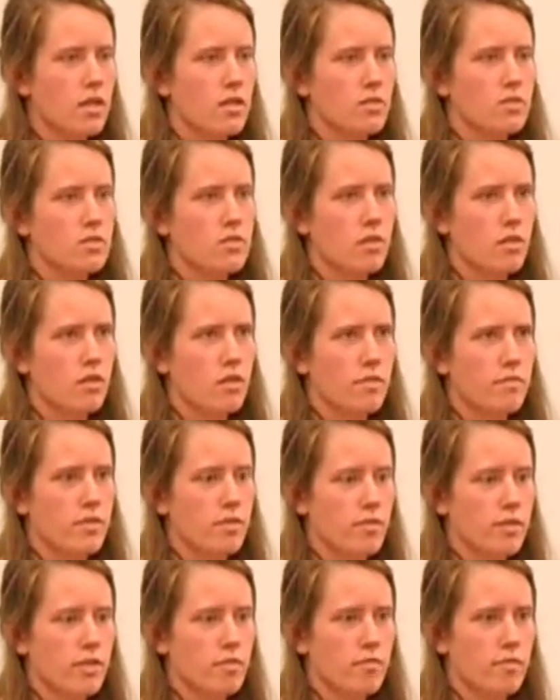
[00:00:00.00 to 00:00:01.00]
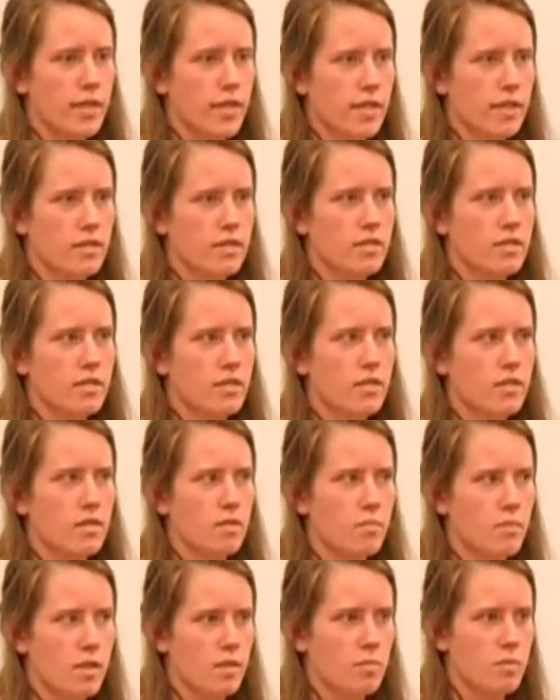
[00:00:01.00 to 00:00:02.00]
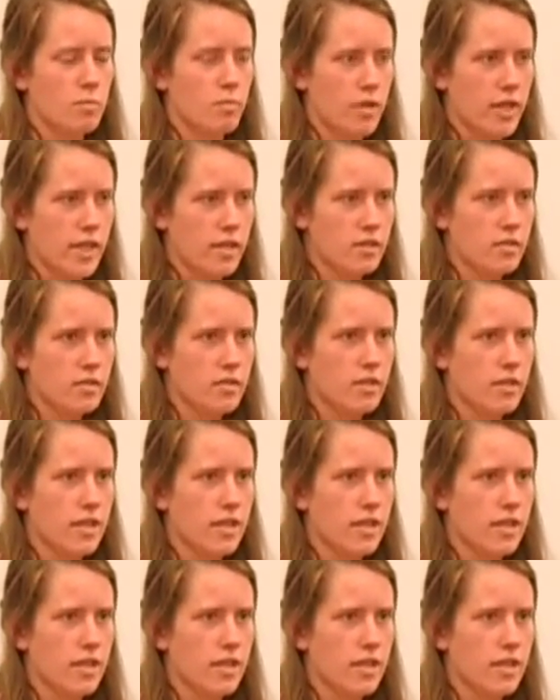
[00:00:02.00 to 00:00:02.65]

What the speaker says: So if you were to raise the minimum wage,